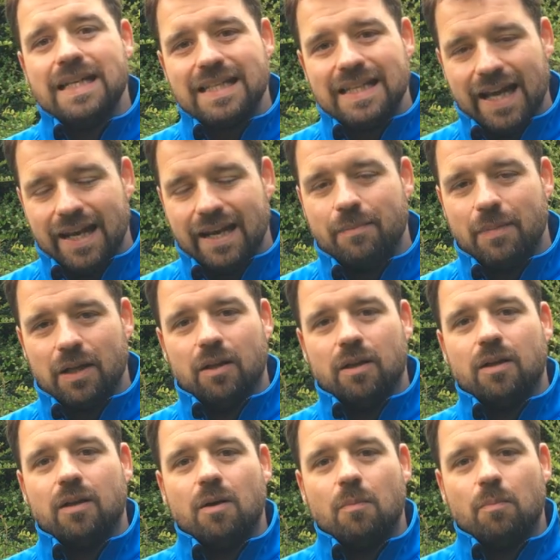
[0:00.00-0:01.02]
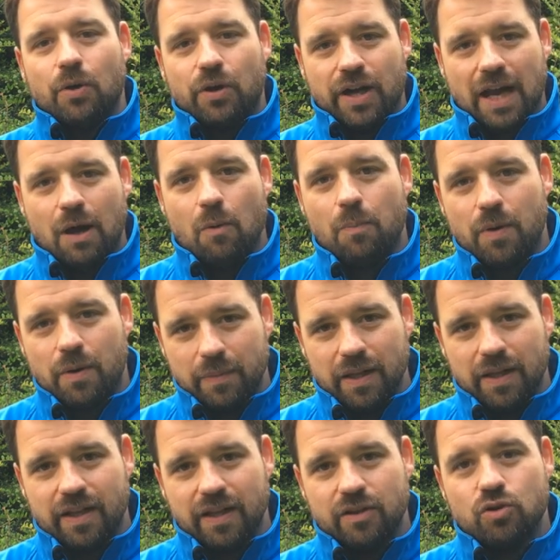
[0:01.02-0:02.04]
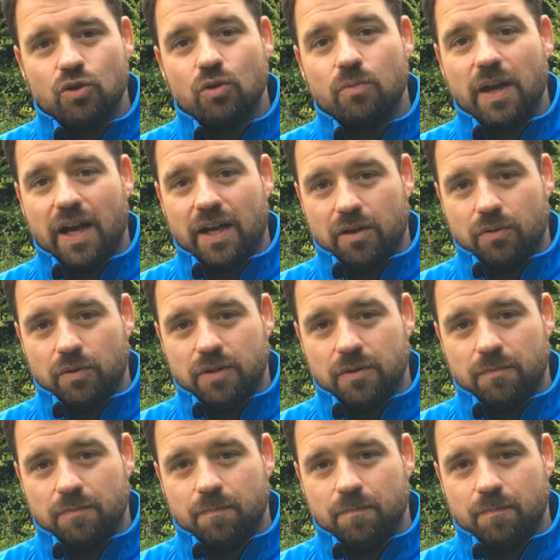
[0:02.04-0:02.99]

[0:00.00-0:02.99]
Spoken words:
10 ml per cow per milking should be adequate.